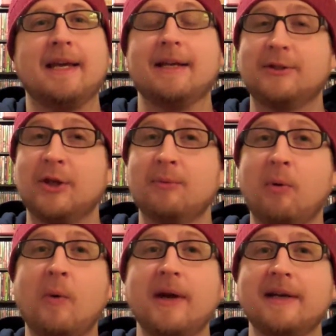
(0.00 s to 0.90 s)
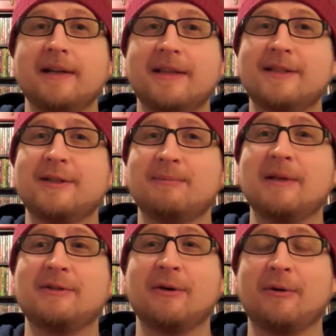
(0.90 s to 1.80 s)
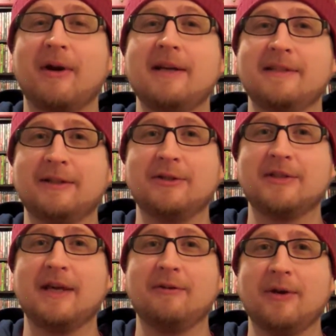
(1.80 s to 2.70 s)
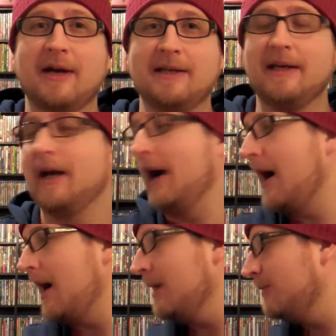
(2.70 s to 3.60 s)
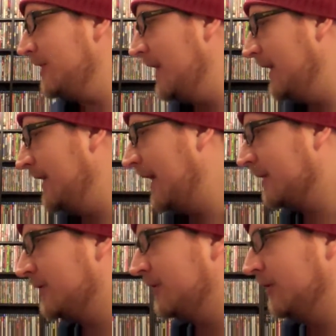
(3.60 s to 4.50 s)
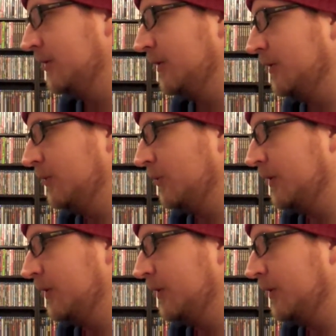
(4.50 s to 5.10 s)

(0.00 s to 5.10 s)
To the point, this has been so crazy, just to give you an idea. I am sitting next to